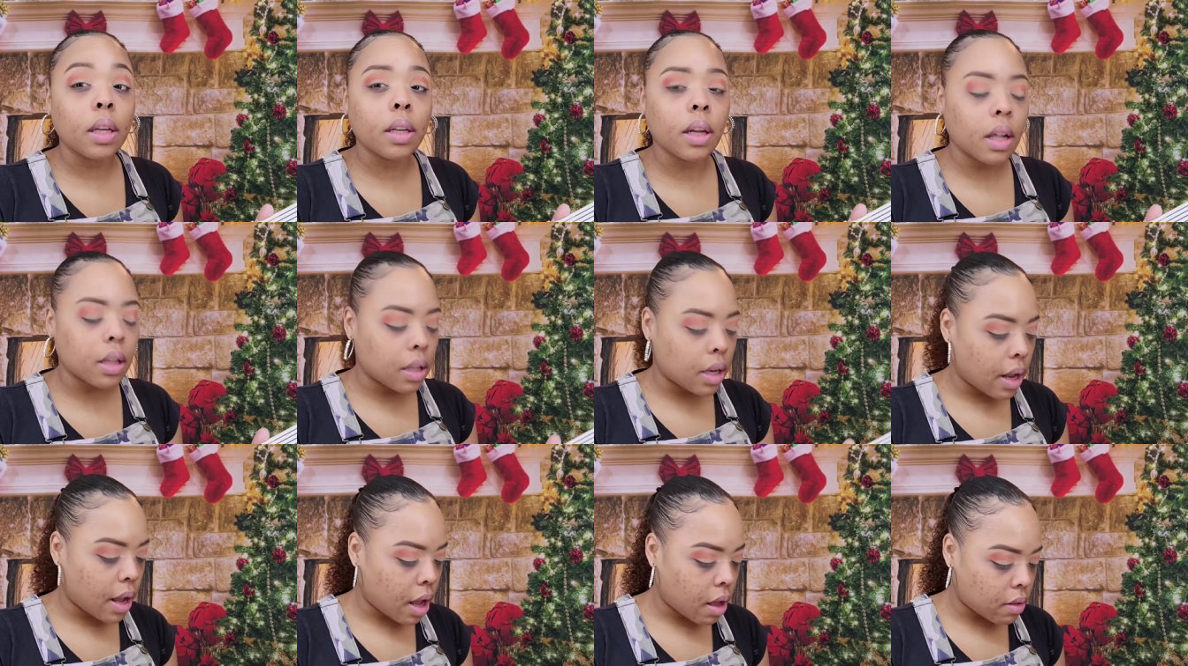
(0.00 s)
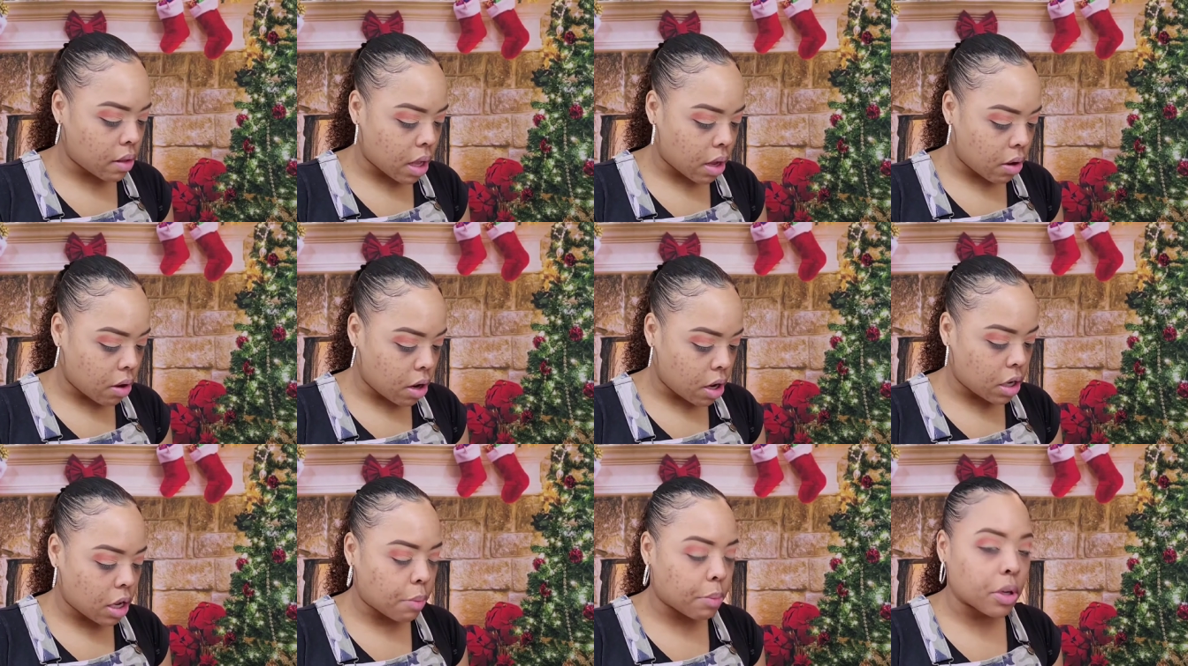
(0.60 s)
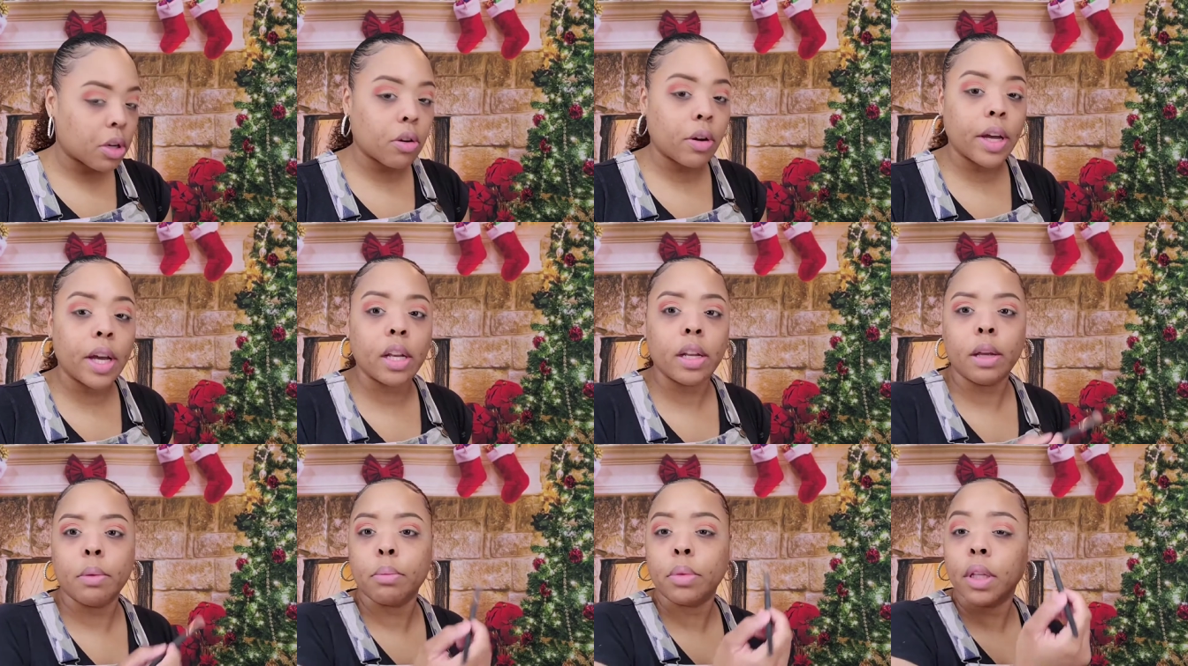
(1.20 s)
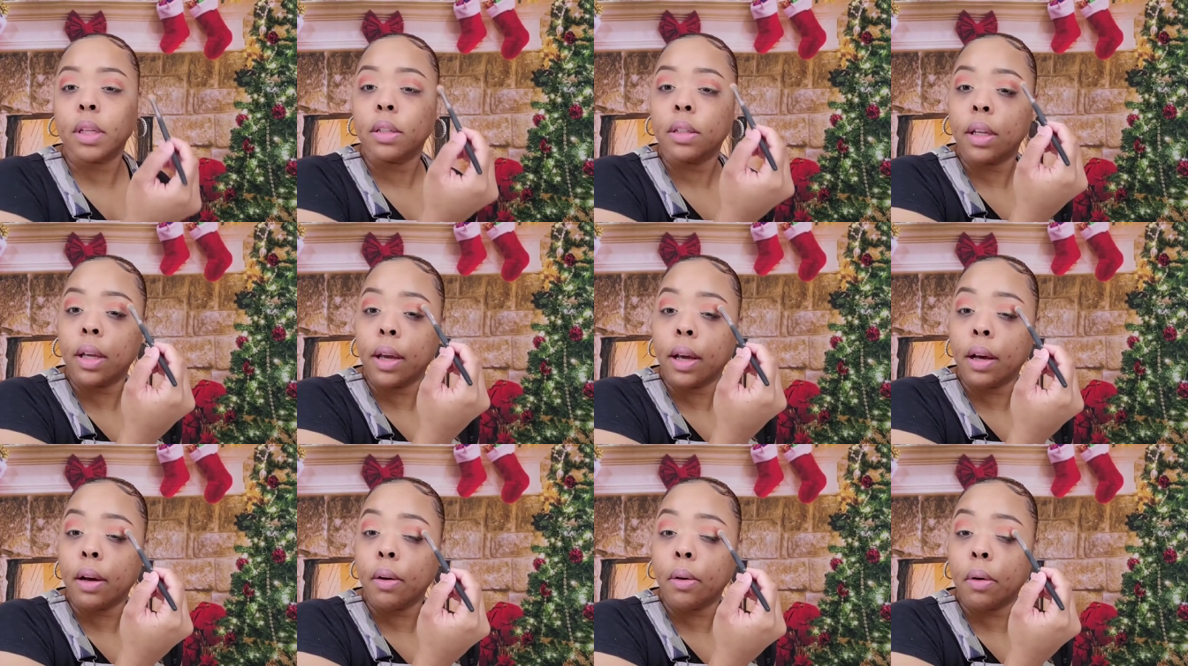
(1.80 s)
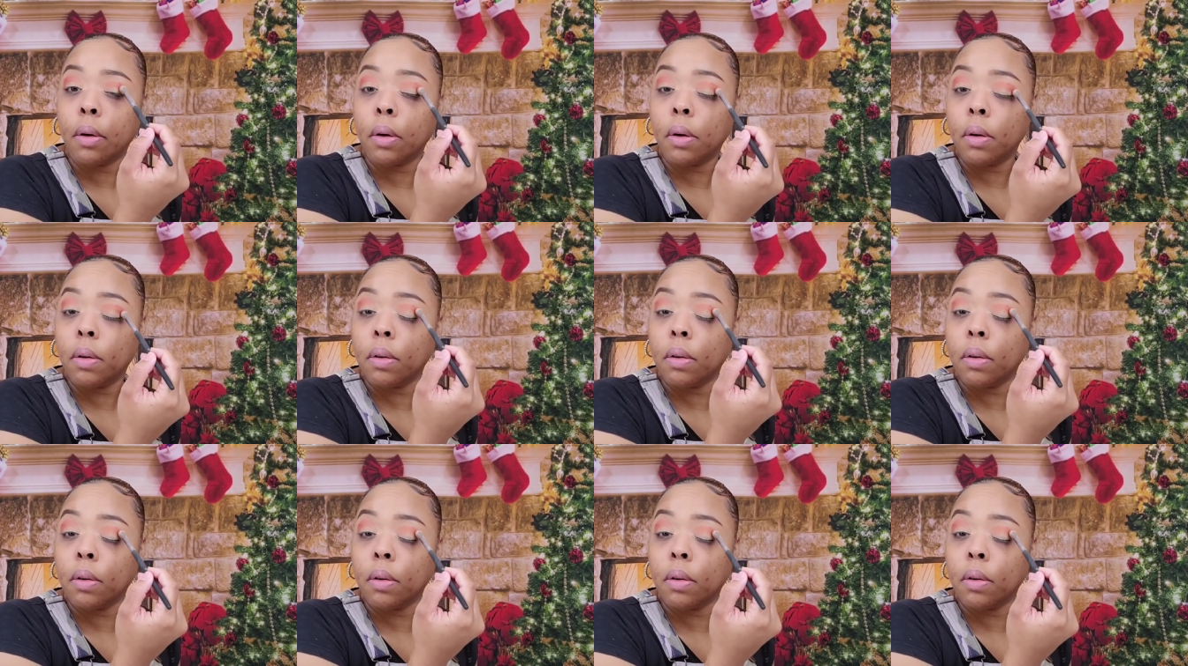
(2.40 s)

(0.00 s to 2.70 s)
Now that I have that on, I'm gonna go ahead and blend it out.